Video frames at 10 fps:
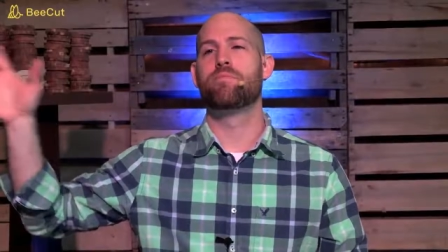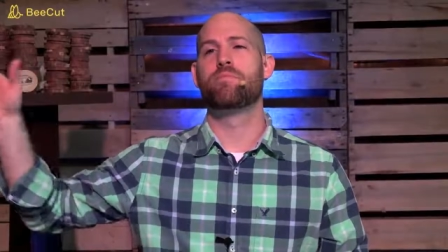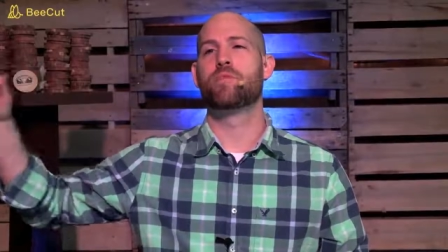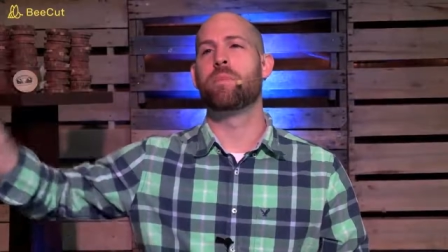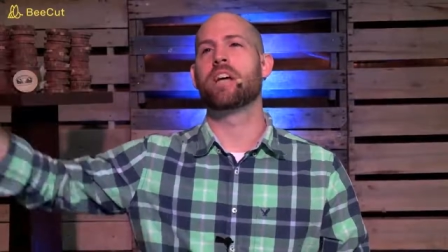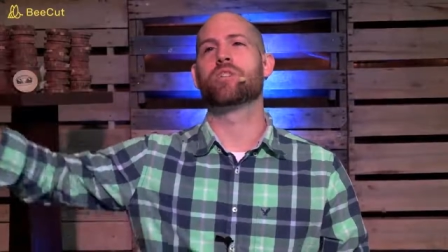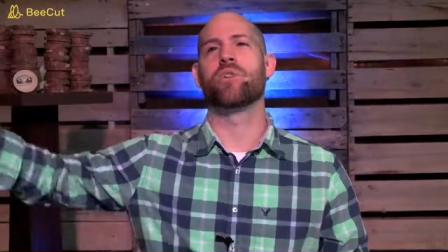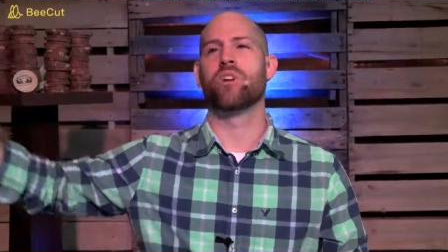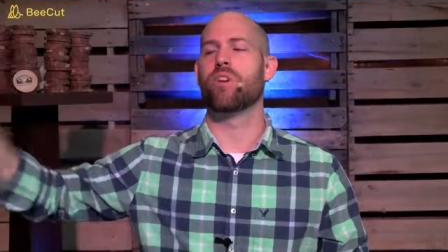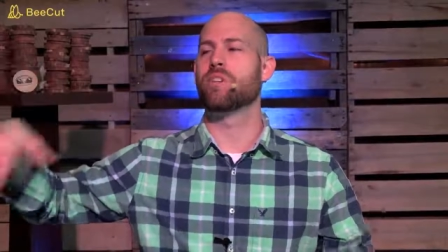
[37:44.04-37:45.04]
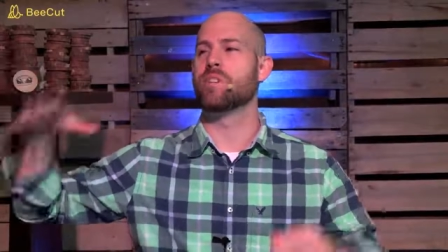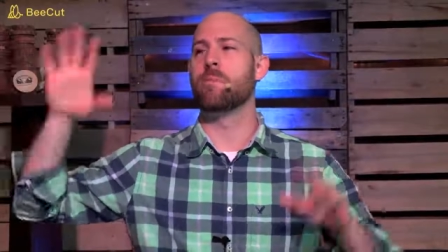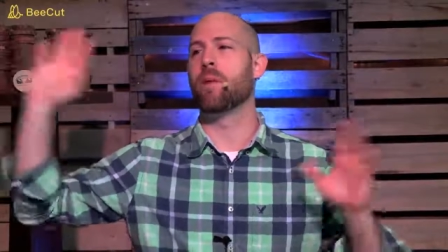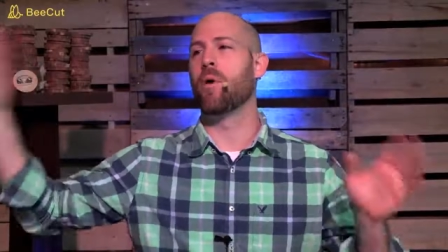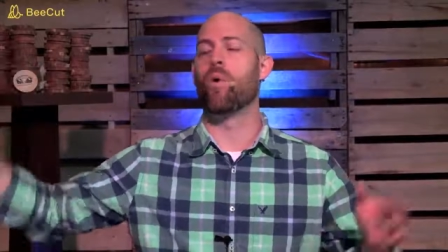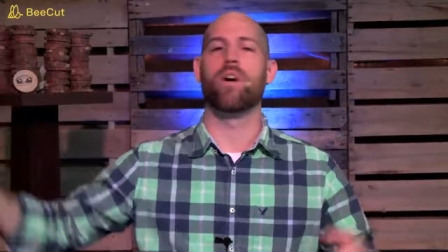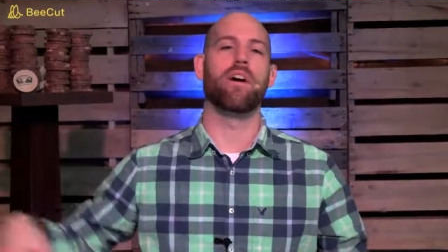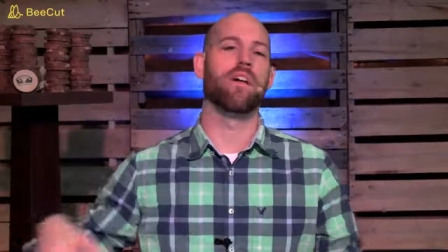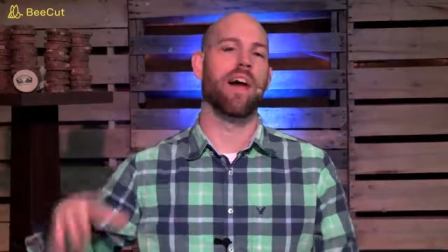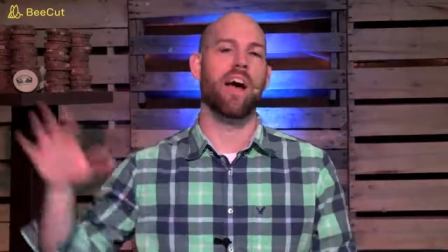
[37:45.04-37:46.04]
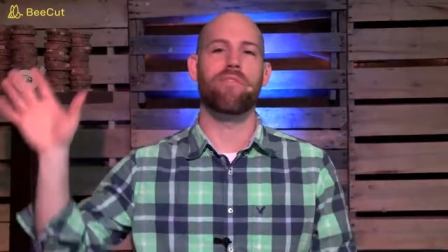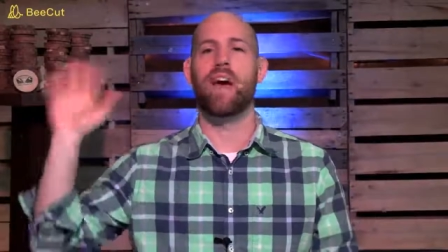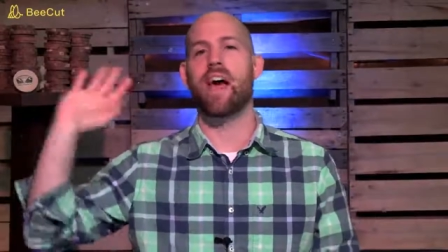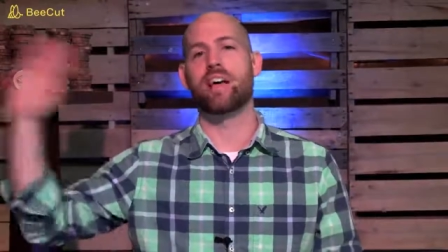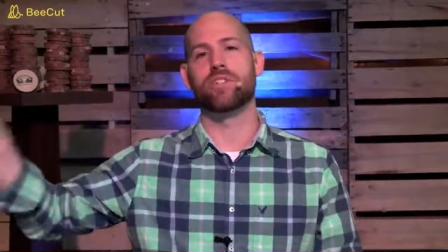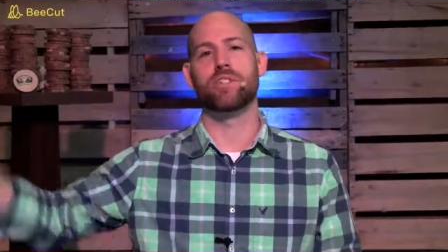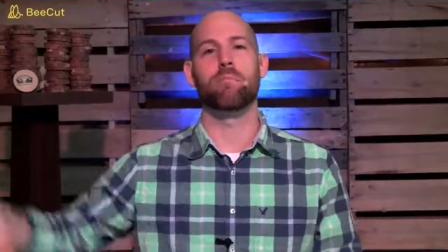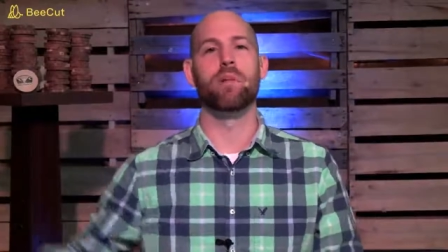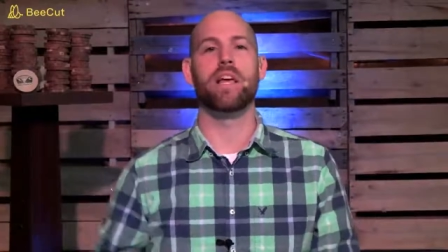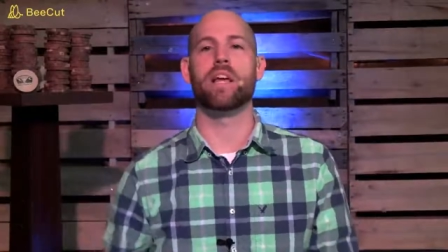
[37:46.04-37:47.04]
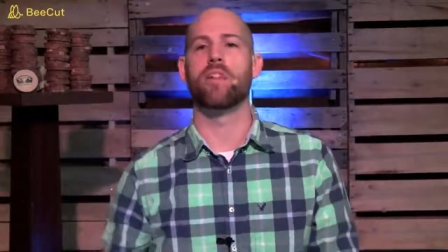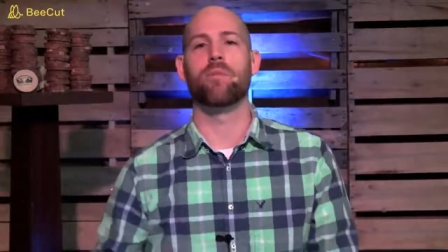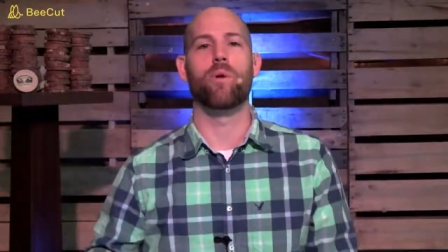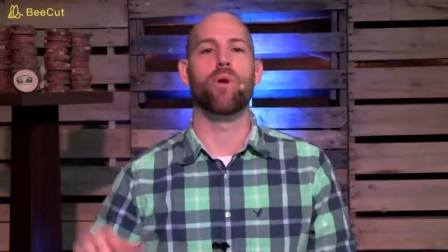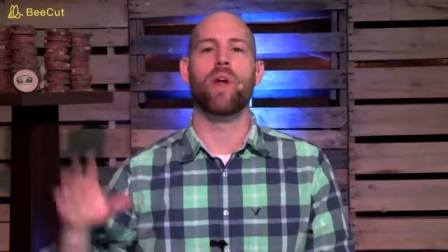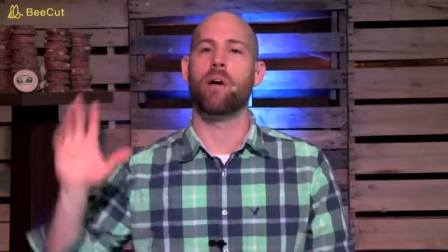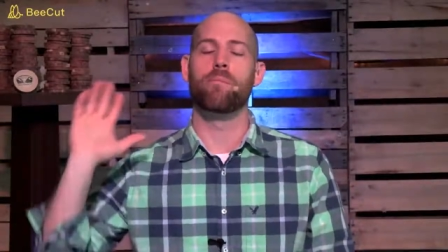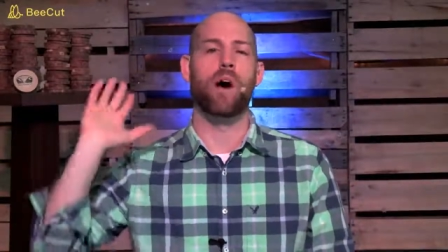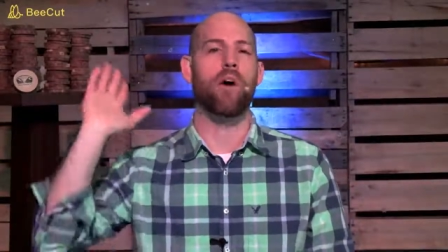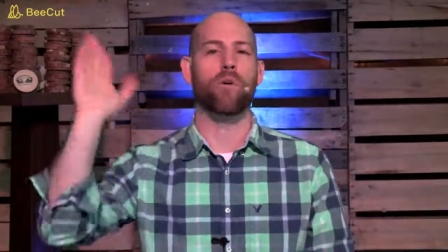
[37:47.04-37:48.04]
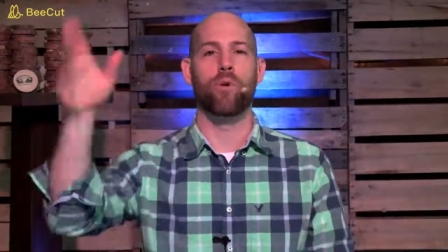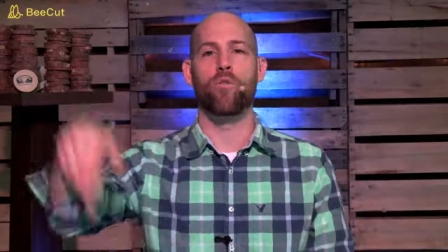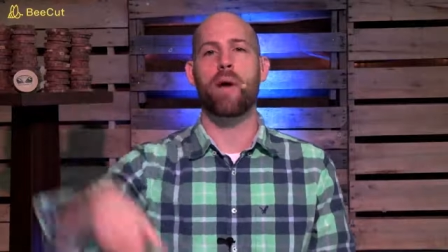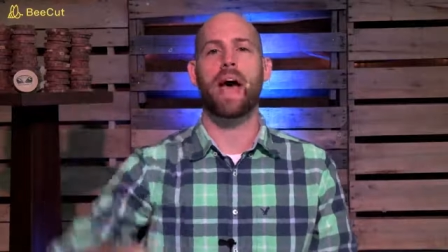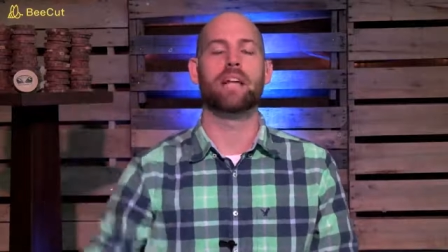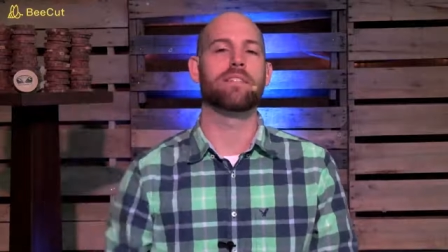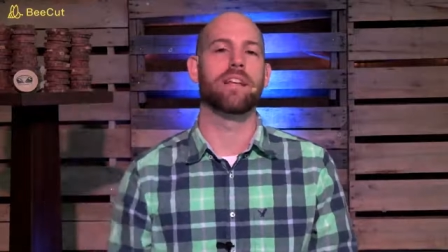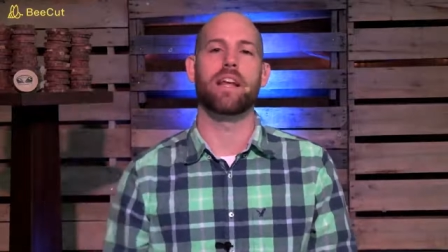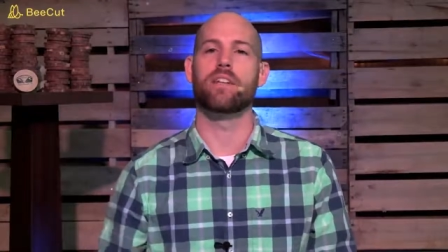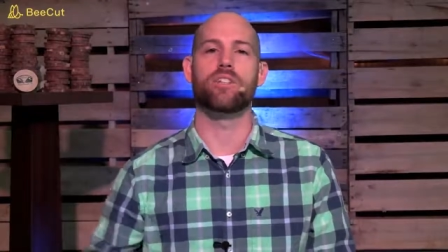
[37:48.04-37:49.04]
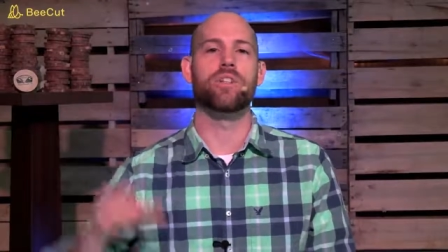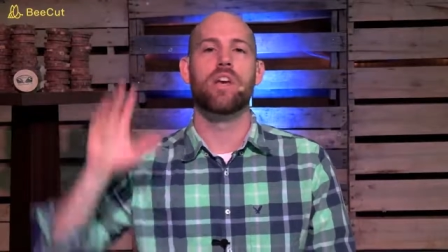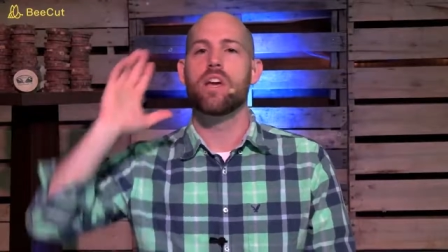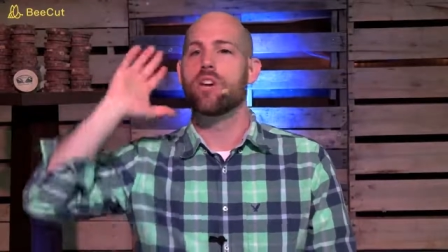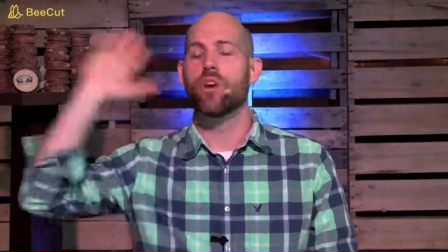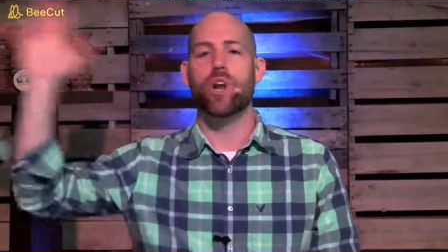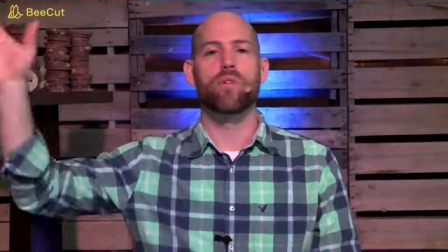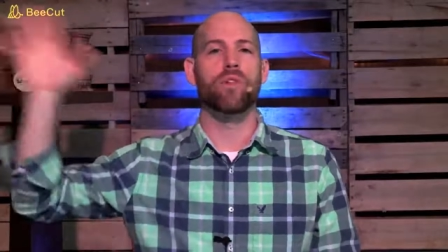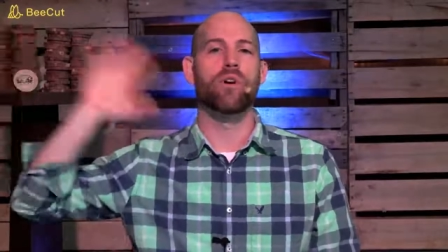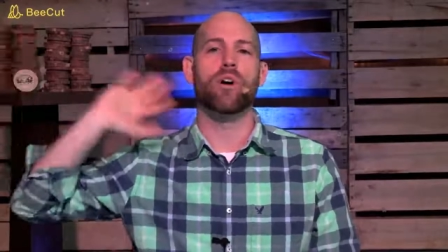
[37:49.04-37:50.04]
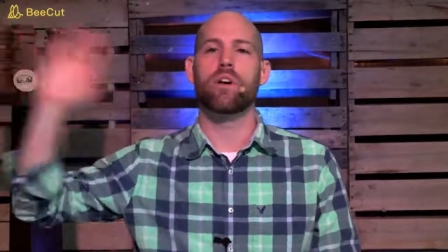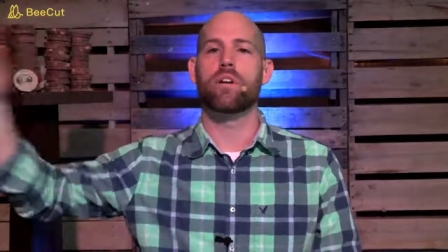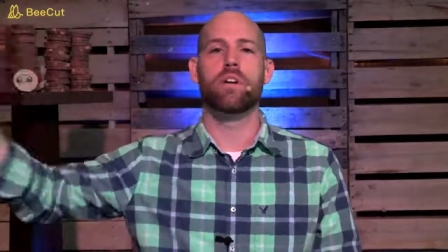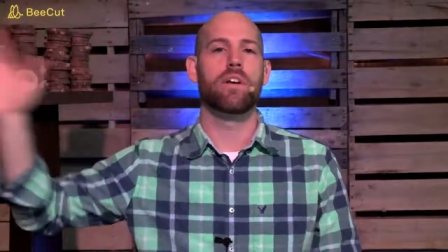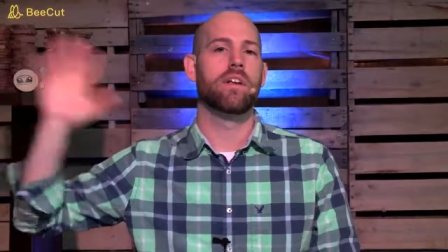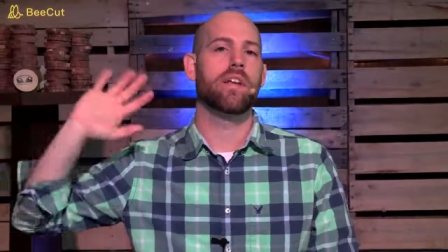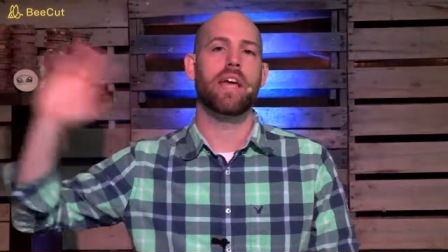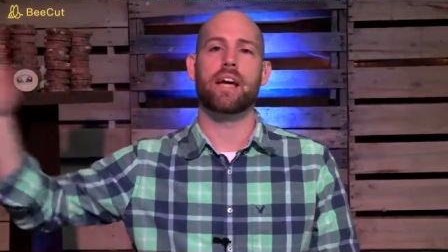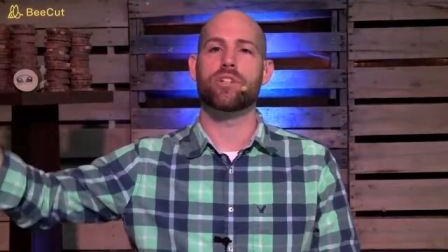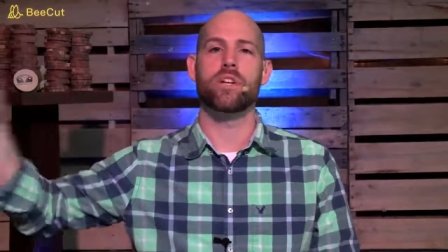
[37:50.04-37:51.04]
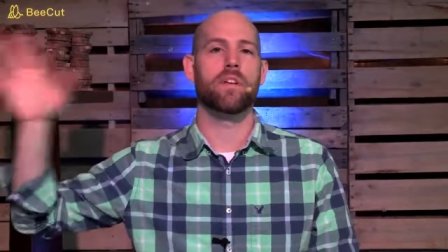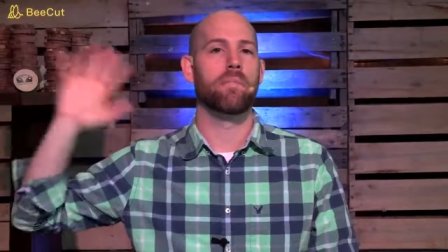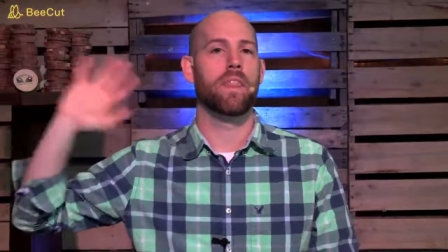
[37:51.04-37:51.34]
special occurrence in the middle of my ordinary life. Ah, it's just a blink on the road. I'll, I'll move past it and just, you don't even look to catch it.